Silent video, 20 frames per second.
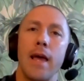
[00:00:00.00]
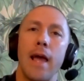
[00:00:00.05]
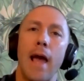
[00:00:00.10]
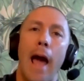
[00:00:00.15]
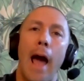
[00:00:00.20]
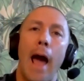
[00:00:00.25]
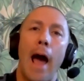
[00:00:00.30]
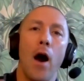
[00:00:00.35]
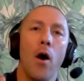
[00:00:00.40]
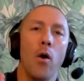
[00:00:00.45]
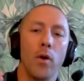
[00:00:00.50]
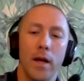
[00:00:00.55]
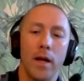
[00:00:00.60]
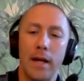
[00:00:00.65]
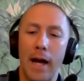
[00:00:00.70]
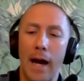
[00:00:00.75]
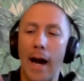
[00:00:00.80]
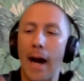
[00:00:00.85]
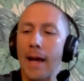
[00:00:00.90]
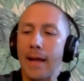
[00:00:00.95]
how
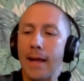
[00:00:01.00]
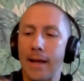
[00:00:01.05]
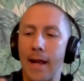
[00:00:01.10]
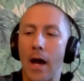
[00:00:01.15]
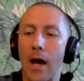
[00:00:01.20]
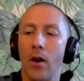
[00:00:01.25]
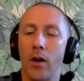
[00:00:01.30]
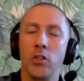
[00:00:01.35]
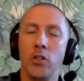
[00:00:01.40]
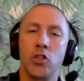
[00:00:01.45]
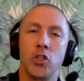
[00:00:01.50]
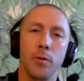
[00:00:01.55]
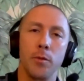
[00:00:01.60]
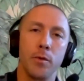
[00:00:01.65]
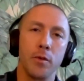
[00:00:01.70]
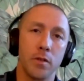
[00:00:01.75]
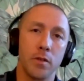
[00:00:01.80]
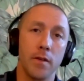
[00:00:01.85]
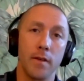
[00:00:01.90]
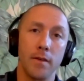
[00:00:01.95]
can I now
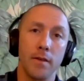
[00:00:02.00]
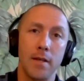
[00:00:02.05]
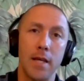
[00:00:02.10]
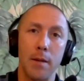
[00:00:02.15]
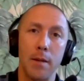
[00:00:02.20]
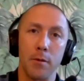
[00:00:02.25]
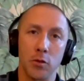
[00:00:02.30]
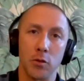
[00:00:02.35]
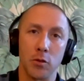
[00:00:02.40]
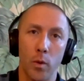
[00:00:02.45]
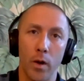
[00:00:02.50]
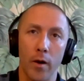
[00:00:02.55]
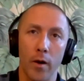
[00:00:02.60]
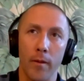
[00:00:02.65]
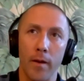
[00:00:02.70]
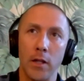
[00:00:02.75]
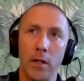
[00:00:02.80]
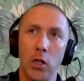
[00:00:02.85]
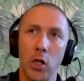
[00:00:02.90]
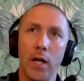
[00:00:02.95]
contribute to the team as
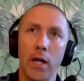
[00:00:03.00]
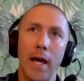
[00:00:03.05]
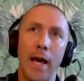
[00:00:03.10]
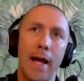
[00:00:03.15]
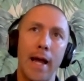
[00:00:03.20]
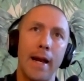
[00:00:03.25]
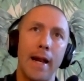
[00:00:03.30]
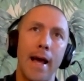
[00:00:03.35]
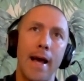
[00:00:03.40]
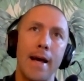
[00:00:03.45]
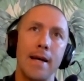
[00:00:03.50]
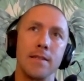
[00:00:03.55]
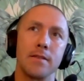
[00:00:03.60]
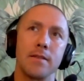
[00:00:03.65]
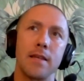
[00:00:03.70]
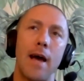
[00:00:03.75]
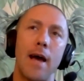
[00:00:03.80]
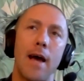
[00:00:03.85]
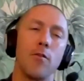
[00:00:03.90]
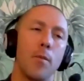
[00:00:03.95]
well? And look at it
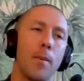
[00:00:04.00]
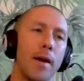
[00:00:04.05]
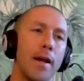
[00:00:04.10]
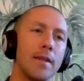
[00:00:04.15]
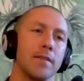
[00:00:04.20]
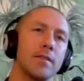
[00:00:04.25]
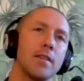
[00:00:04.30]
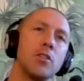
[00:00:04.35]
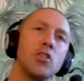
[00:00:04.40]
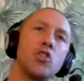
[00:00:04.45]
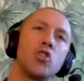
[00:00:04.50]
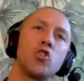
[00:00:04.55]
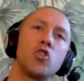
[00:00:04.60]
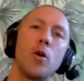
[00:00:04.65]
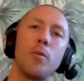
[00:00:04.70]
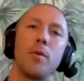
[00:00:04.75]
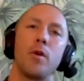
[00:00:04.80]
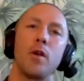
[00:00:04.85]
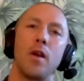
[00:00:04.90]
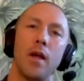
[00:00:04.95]
as everybody's
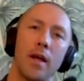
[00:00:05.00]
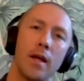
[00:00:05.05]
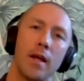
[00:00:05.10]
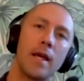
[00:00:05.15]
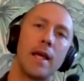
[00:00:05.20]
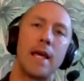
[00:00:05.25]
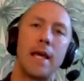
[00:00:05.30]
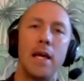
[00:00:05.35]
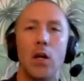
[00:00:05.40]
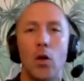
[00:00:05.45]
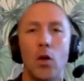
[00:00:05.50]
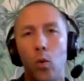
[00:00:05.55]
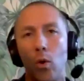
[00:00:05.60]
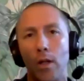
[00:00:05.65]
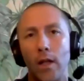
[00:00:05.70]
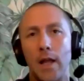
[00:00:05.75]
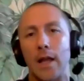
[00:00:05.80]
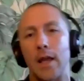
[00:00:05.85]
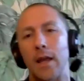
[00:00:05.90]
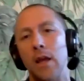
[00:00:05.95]
contributing
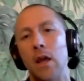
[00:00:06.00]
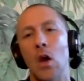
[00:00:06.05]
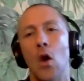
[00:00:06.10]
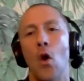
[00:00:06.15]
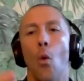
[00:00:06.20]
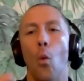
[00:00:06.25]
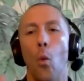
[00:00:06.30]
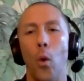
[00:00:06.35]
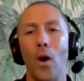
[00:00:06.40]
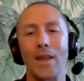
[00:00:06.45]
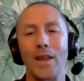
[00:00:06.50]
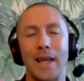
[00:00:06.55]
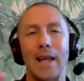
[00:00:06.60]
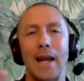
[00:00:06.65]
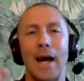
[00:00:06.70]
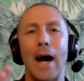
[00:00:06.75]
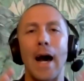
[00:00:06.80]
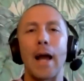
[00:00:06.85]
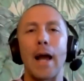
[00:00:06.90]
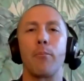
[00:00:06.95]
equally. What
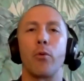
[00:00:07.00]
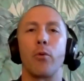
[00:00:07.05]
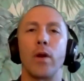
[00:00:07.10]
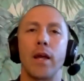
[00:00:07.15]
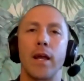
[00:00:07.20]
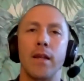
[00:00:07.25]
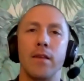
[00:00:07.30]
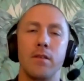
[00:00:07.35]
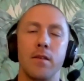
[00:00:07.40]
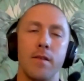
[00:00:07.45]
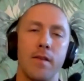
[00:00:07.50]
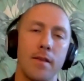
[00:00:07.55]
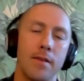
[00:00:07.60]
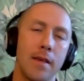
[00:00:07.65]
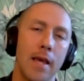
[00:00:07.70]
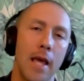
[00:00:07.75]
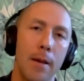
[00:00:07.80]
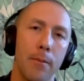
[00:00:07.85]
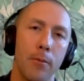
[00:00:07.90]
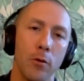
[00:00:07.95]
can I bring into the
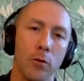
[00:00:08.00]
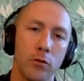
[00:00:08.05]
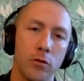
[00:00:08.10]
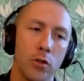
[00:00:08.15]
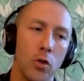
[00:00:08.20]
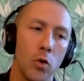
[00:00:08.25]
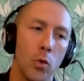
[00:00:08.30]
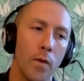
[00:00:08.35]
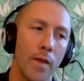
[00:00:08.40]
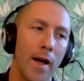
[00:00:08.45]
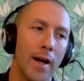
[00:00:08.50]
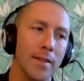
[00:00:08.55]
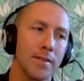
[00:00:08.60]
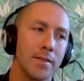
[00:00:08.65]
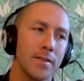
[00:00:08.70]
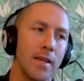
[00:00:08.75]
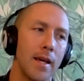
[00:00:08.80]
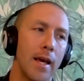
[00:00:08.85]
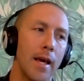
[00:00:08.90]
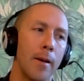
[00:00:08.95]
table too, without
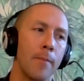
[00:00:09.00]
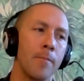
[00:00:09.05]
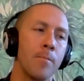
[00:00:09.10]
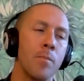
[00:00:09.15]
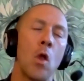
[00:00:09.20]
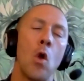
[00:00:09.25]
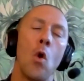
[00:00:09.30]
feeling